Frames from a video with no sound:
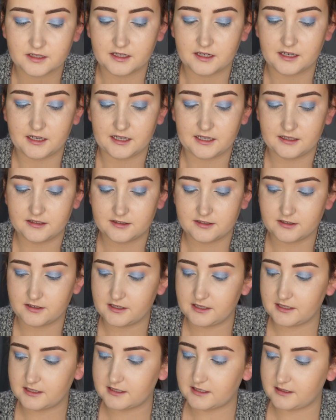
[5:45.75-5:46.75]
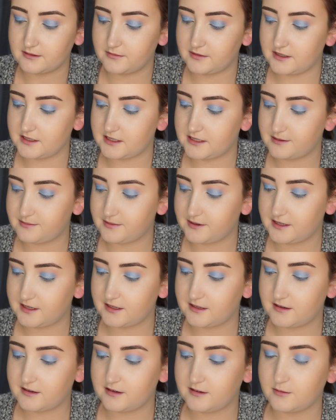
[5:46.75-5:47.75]
Alright, so next I'm going to dip
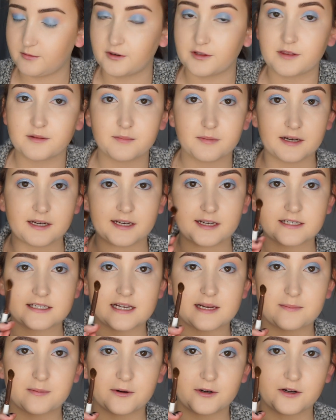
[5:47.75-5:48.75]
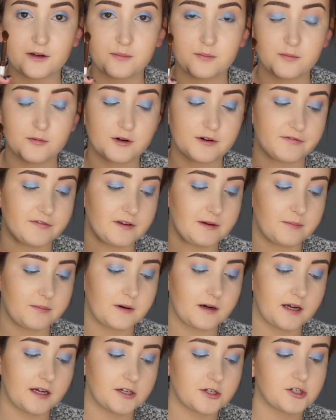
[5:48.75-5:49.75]
in with my tapered Morphe
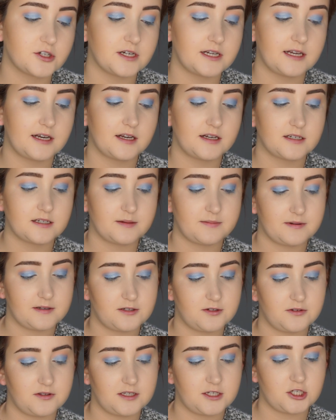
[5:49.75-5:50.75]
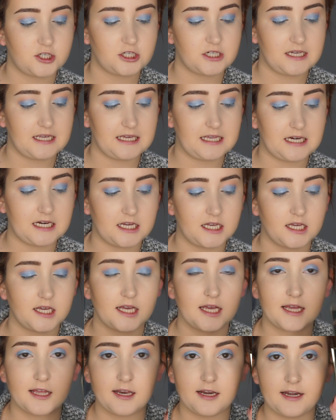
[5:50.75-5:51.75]
brush and dip into the shade
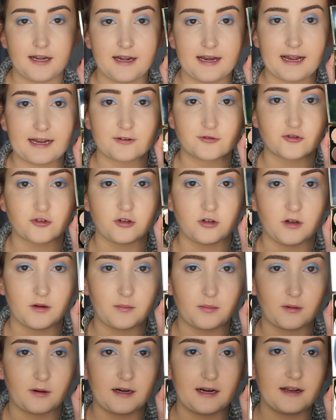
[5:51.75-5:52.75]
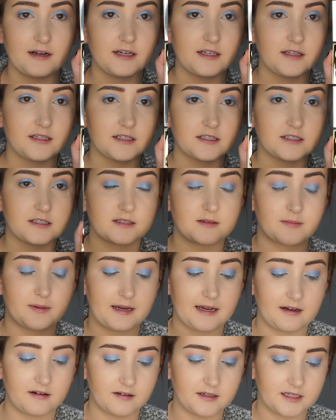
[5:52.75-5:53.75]
Natural Brown in this
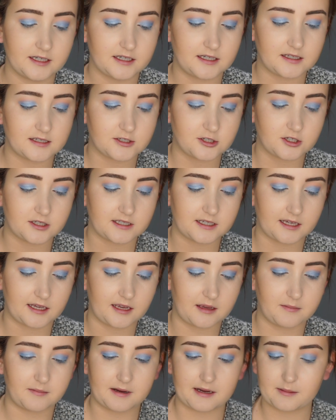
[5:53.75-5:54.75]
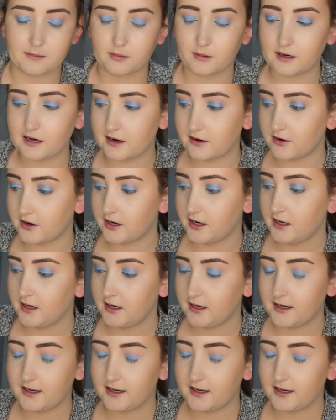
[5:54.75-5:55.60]
palette. It's just like a matte brown.